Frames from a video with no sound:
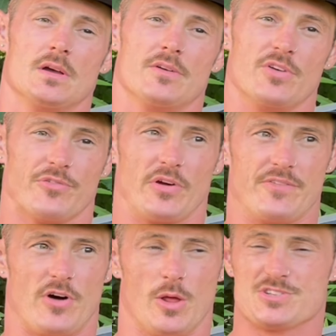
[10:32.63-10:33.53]
Feel free
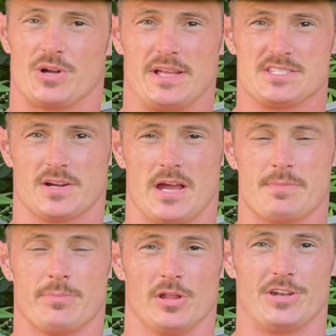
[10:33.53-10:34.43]
to follow us on
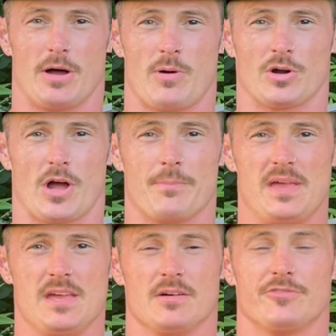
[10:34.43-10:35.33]
Instagram at
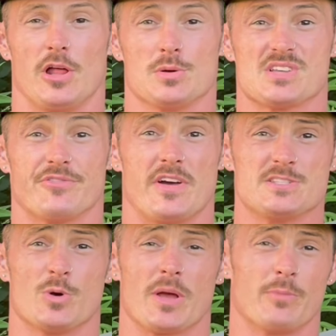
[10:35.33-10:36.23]
bully.barn.b. Follow us on
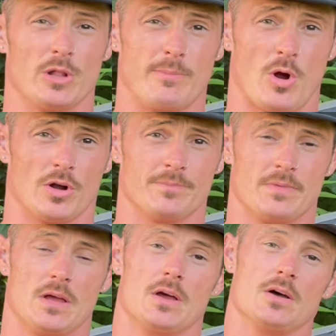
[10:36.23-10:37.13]
Facebook at bullybarn.
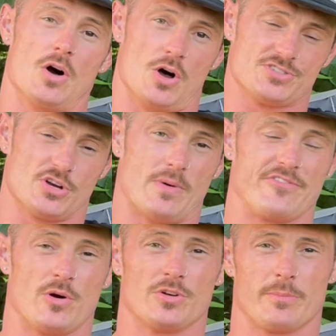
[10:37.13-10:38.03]
Also, my
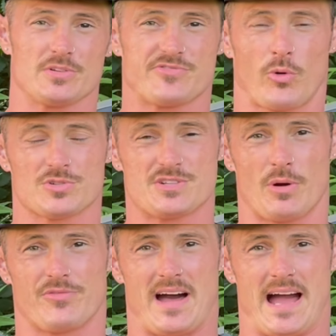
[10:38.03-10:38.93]
phone number is
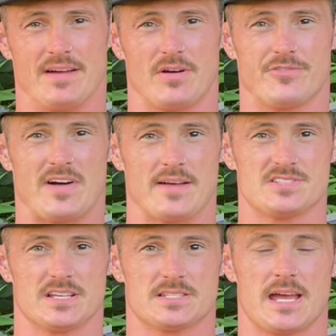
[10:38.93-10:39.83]

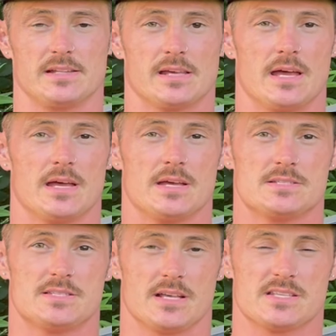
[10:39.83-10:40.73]

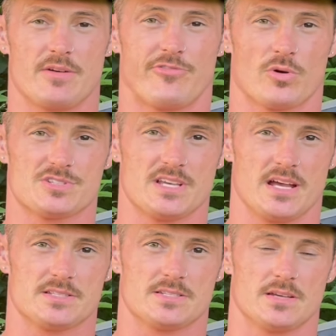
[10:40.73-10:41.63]

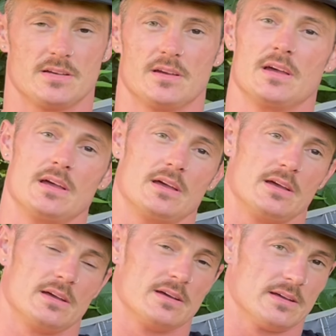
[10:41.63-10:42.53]
405-568-6846.
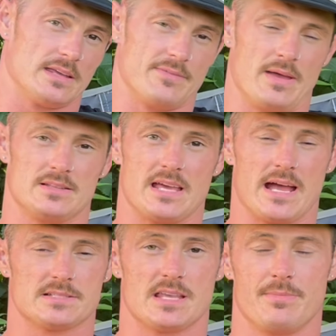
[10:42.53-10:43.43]
Give me a
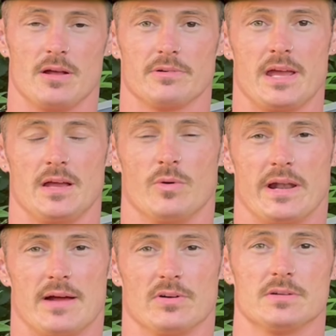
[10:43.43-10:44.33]
text, give me a ring,
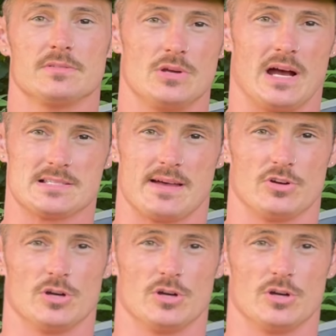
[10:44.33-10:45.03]
whatever. You guys have a